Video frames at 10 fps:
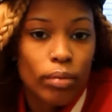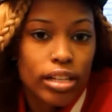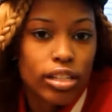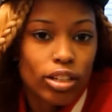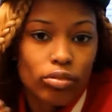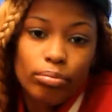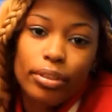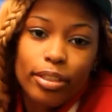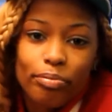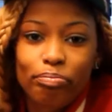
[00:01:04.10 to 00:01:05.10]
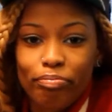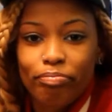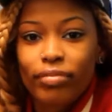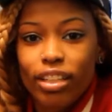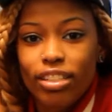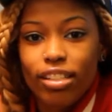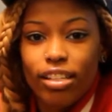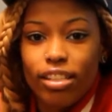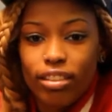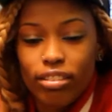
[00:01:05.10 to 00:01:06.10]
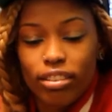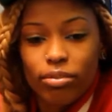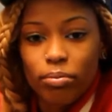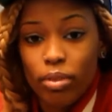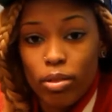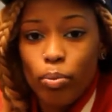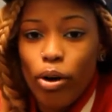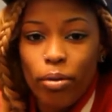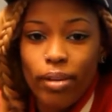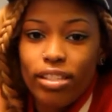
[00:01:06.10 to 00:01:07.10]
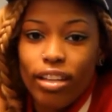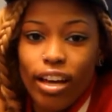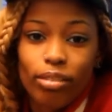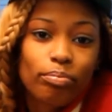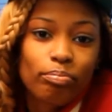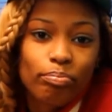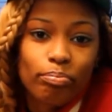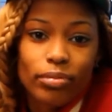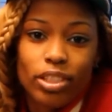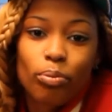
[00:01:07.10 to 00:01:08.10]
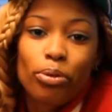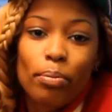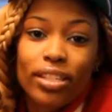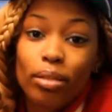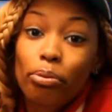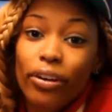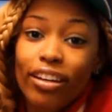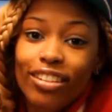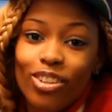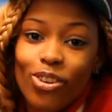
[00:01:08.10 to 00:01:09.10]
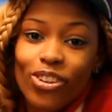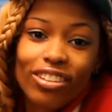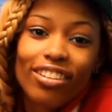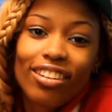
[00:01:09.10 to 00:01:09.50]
it myself, but it's just a, you know, it's part of my style. The Supremacy braid is called.